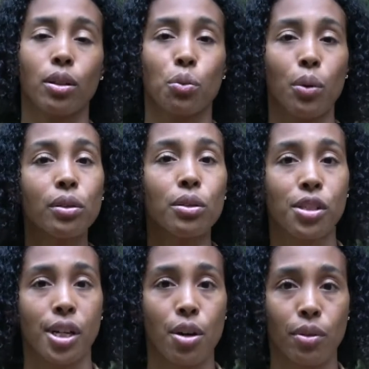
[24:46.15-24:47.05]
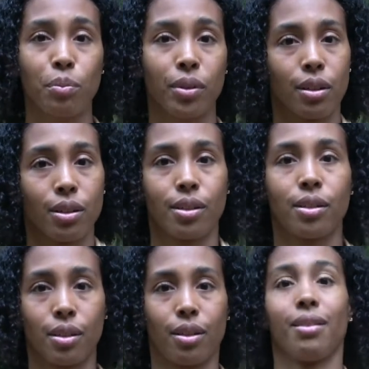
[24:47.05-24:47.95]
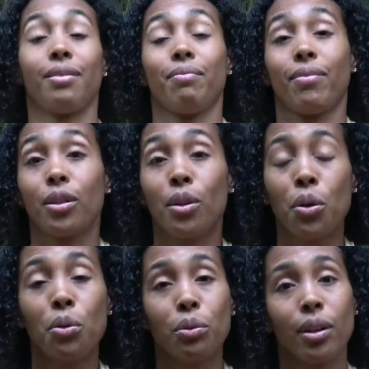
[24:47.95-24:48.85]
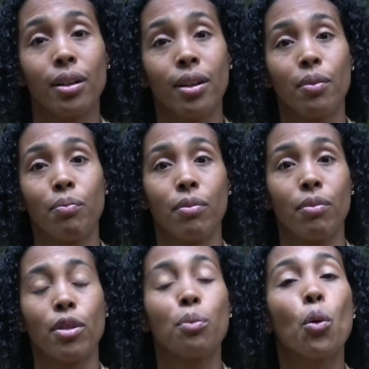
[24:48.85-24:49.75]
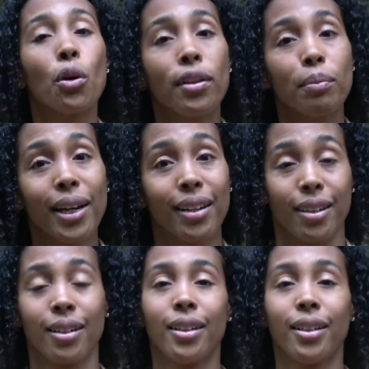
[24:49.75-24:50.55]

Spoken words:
You want to share it because, the more the better,